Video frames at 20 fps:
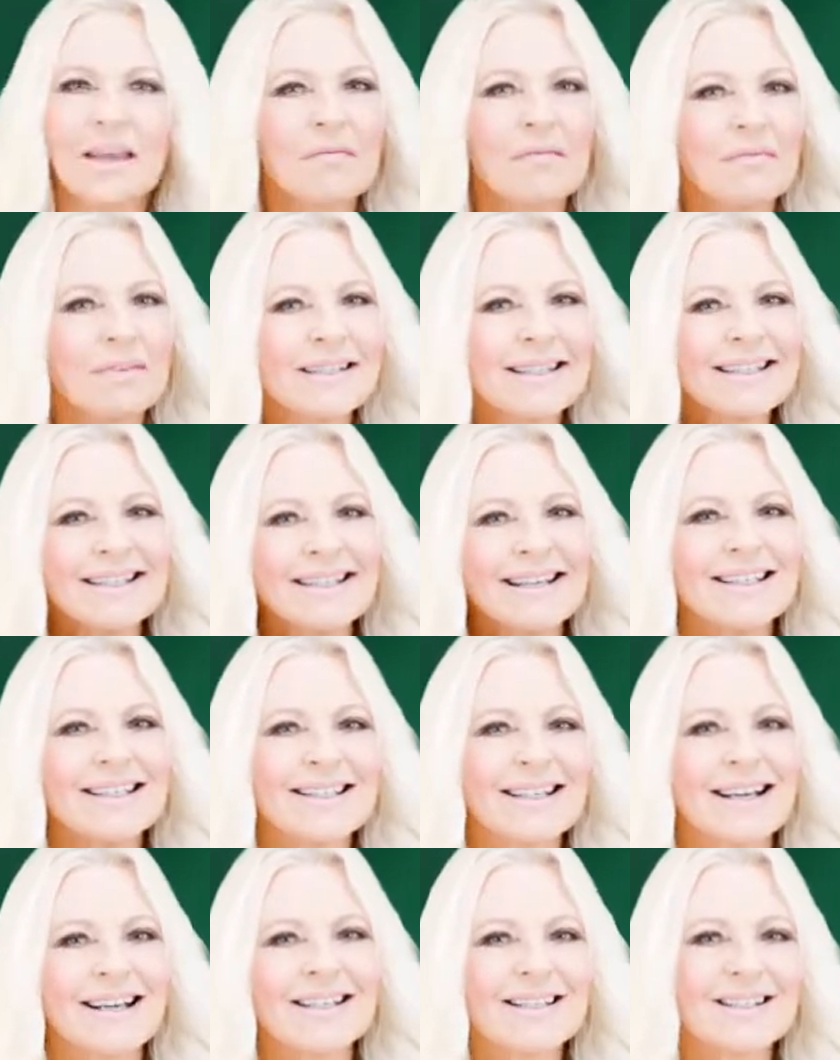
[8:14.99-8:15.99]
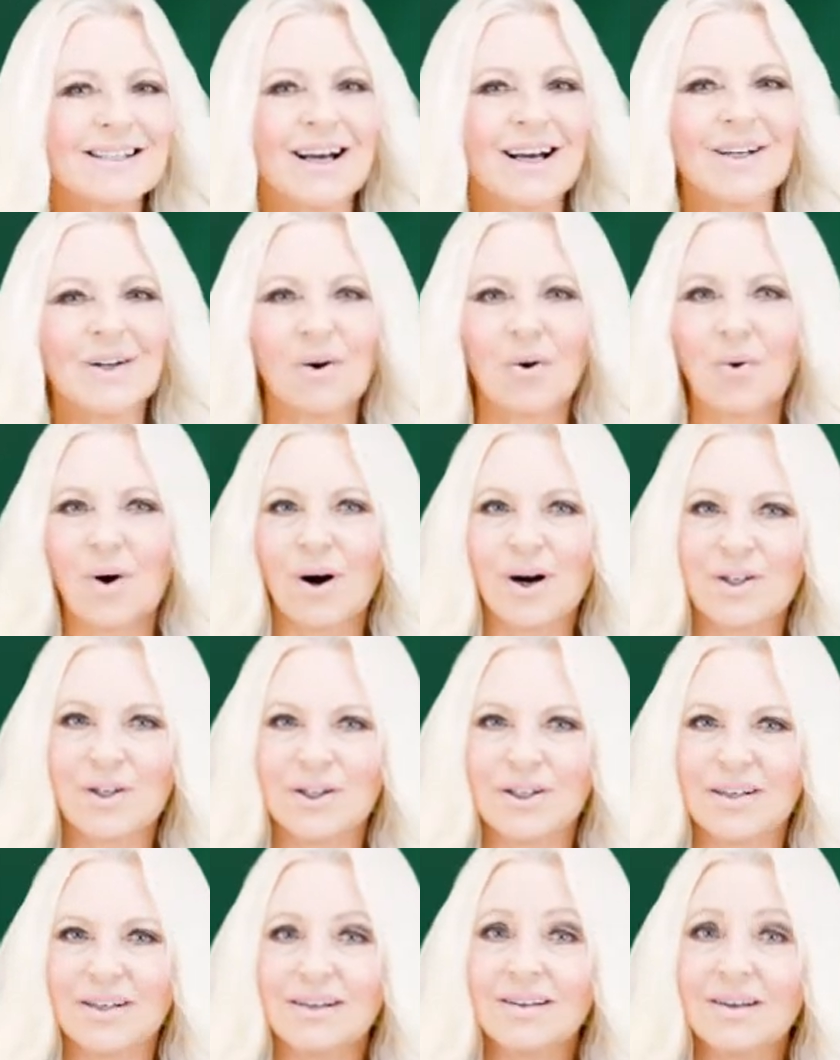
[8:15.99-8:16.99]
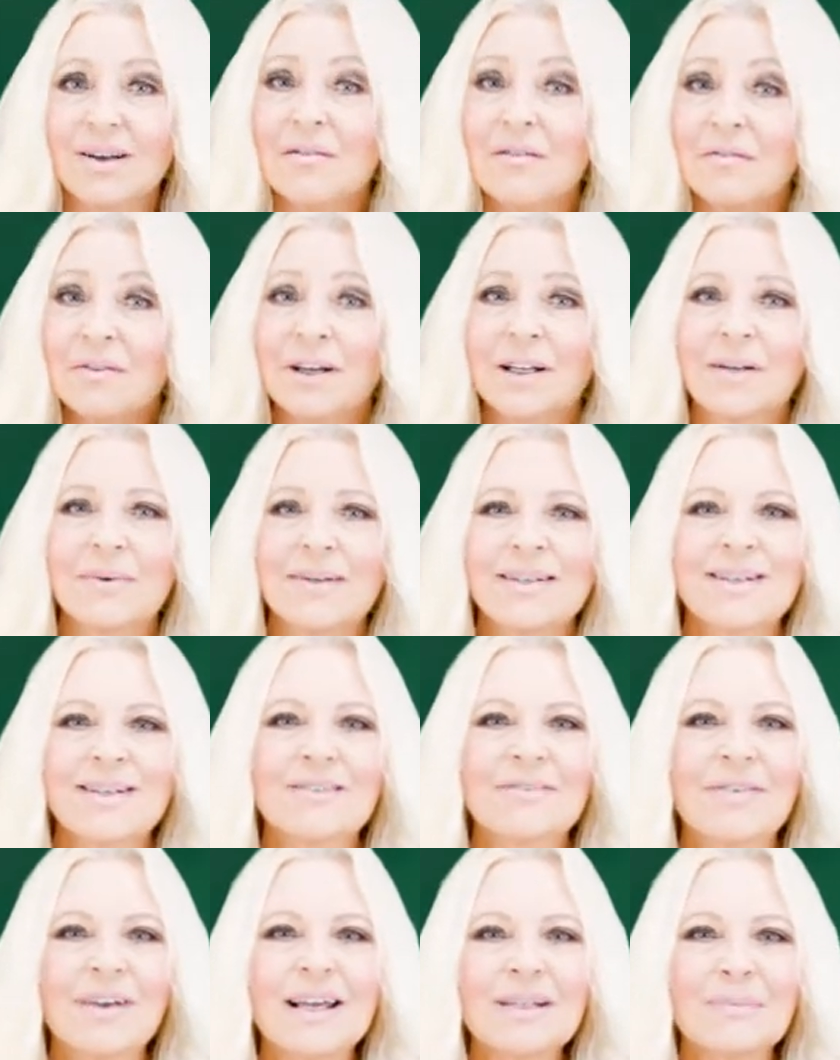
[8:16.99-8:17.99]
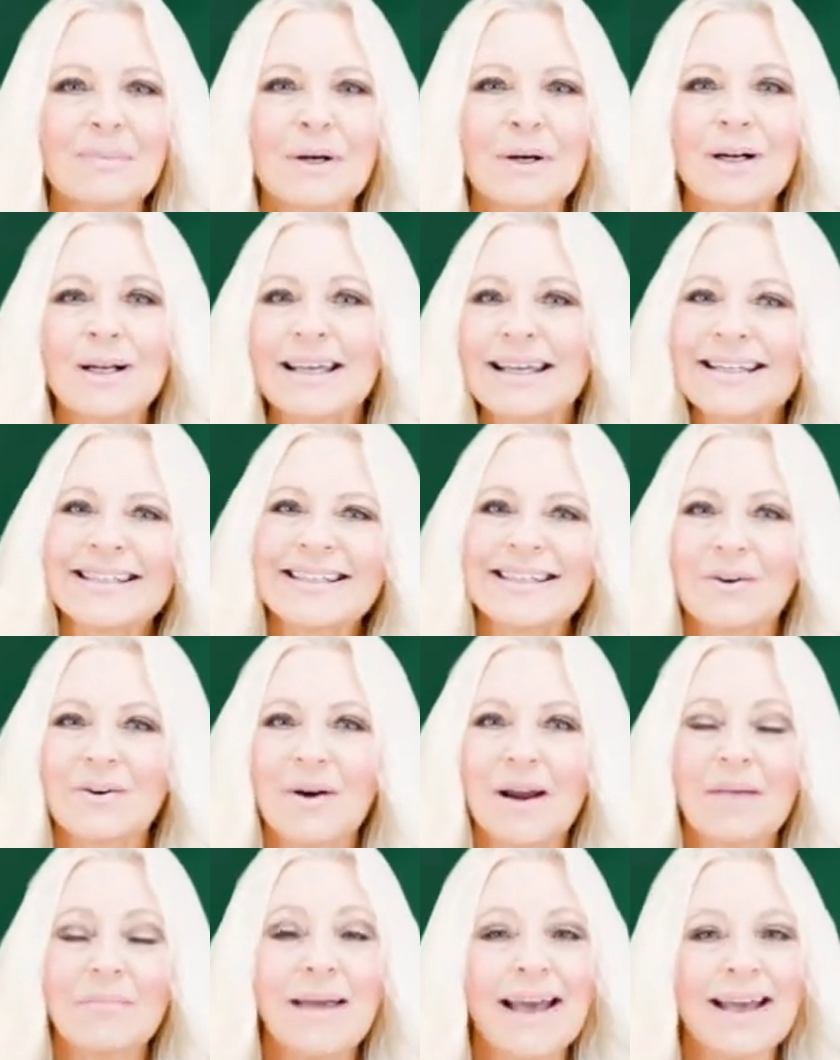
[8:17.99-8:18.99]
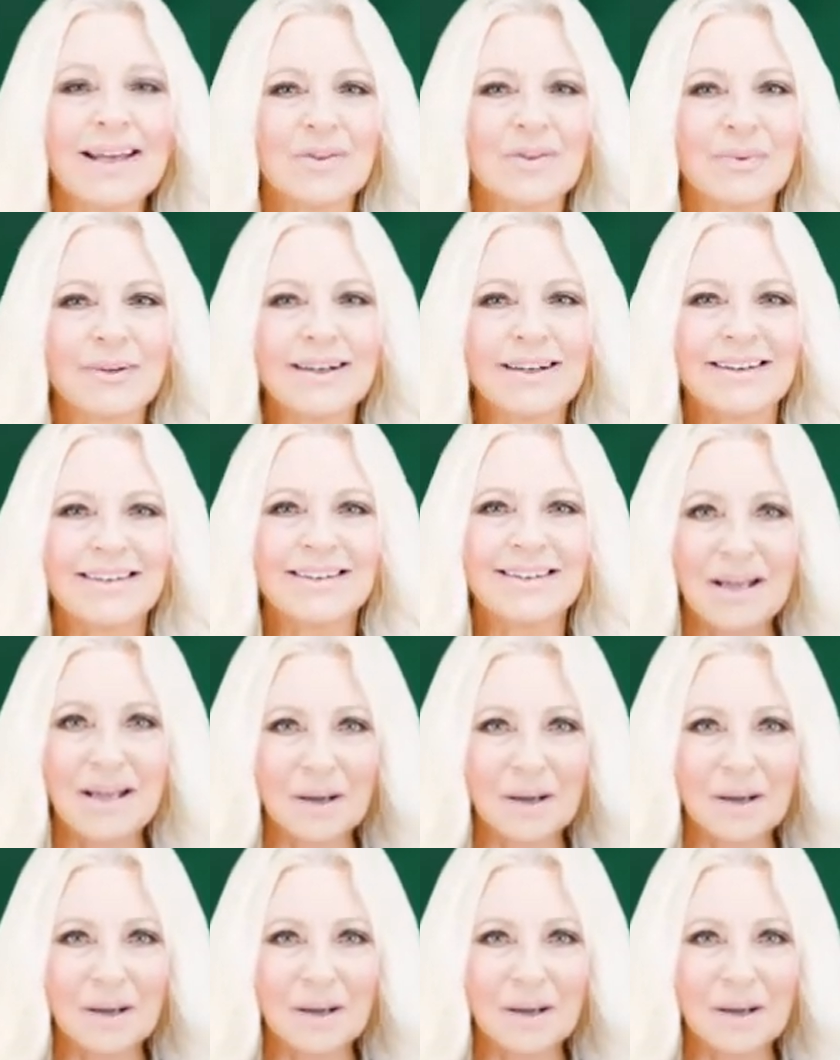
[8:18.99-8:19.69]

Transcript: Visit sunsigns.org. Follow us on Facebook, Instagram, and Twitter.